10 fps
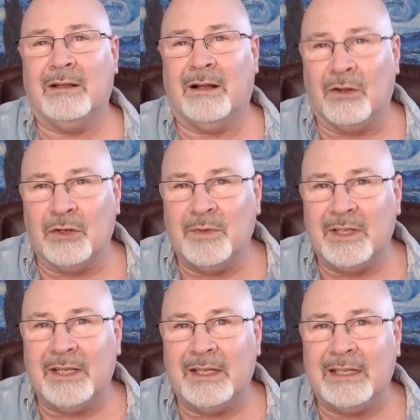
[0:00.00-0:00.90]

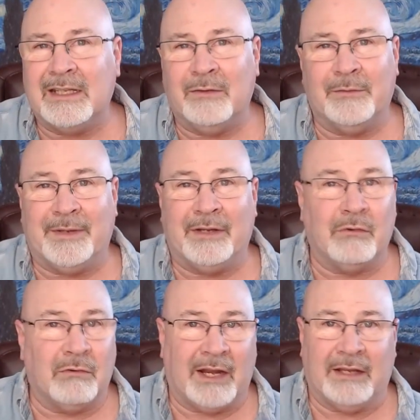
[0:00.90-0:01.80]
Ultimately, it would be
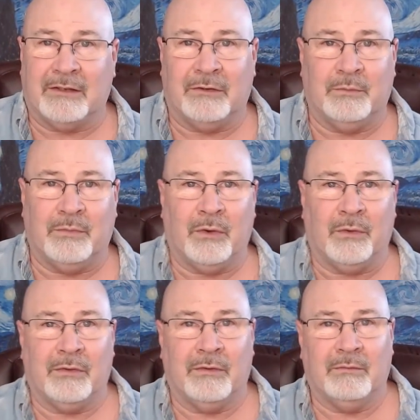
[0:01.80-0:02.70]
great to do
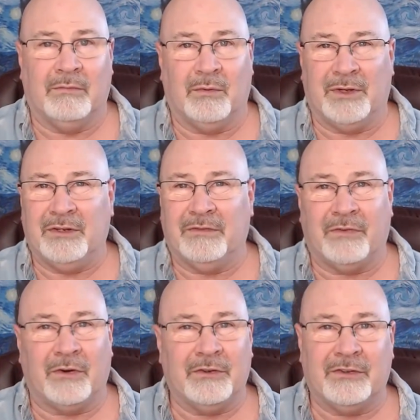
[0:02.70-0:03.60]
both, but when you
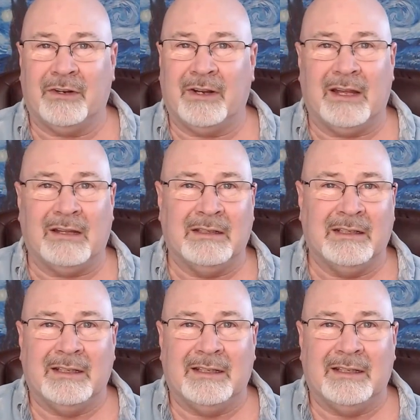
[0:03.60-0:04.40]
first start out,